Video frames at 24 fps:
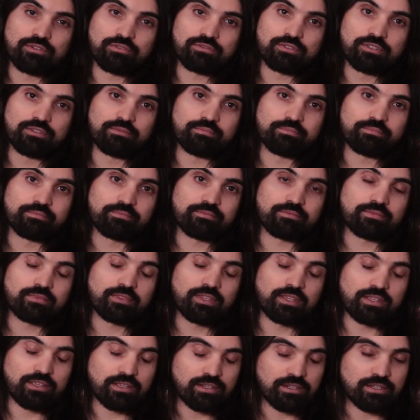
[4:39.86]
of them,
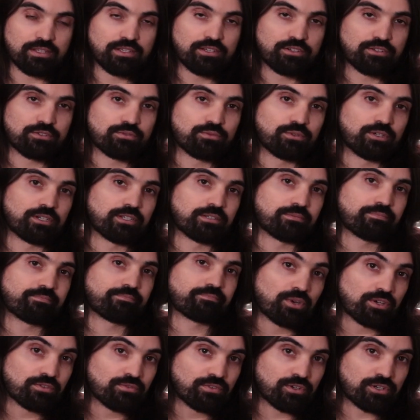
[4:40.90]
and here's why.
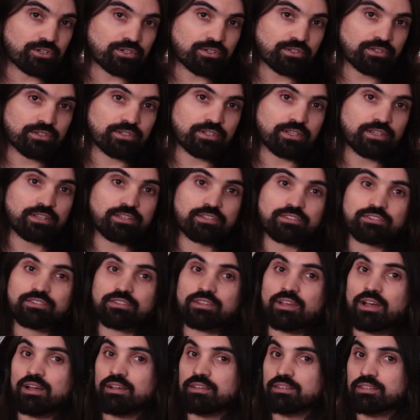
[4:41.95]
One version is
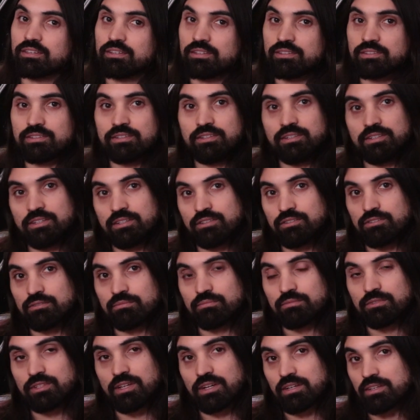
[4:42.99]
ta, ke, ti, na,
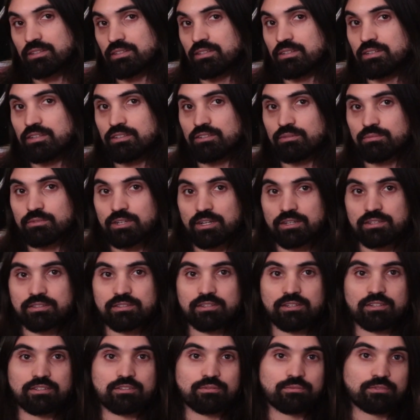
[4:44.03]
dum, ta, ke, ti, na, dum, ta, ke,
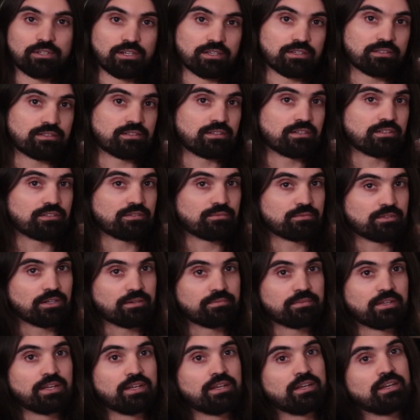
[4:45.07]
ti, na, dum, ta, ke, ti, na, dum, ta.